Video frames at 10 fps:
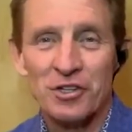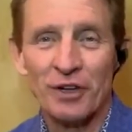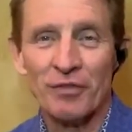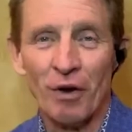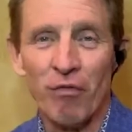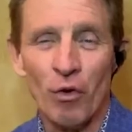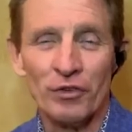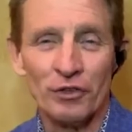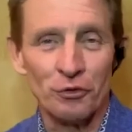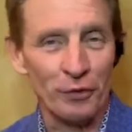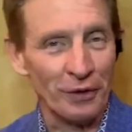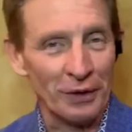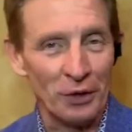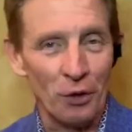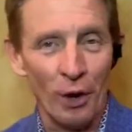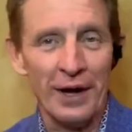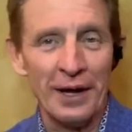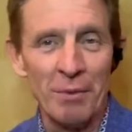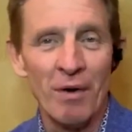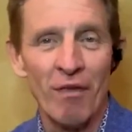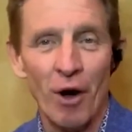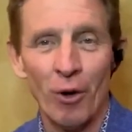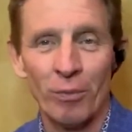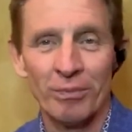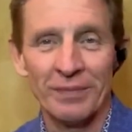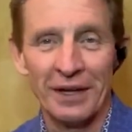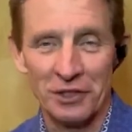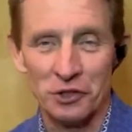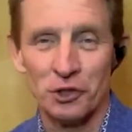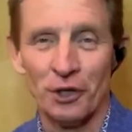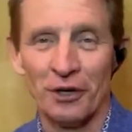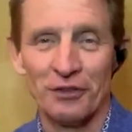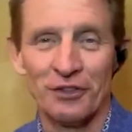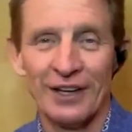lift our voices with a great hymn of hope and assurance,